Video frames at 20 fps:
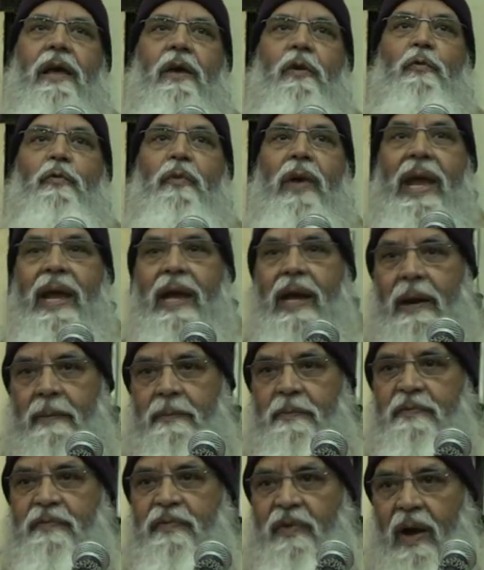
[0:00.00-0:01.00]
wake
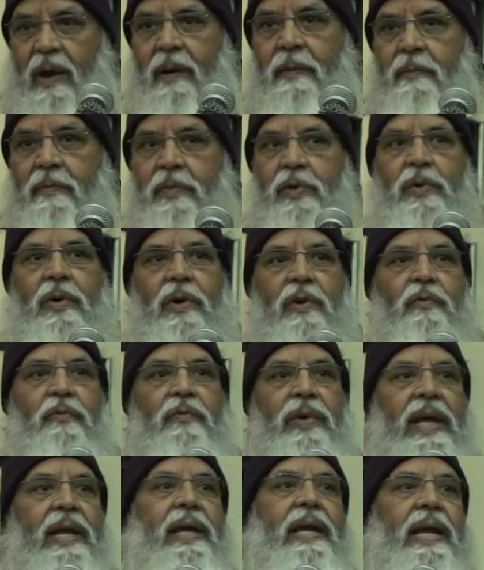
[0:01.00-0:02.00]
up from your
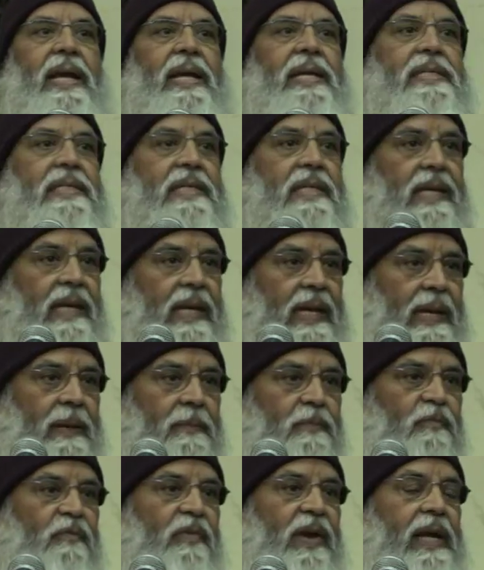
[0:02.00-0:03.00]
waking
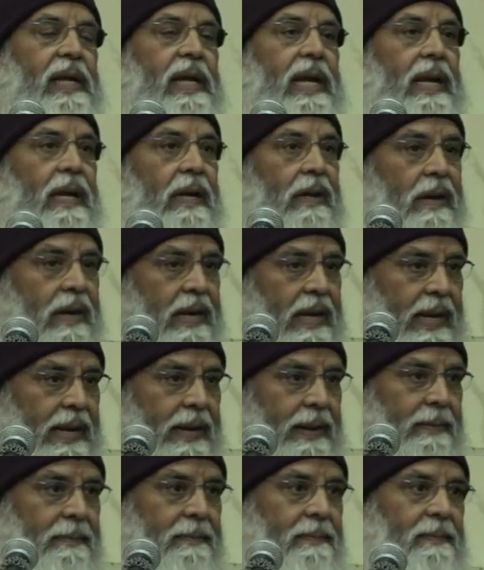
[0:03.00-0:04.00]
sleep, waking
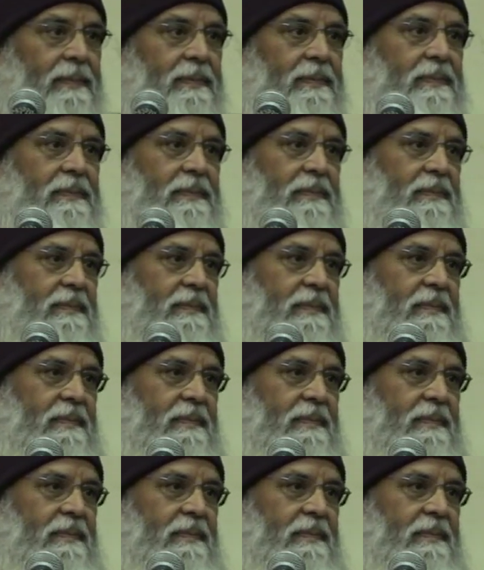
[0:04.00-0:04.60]
dream.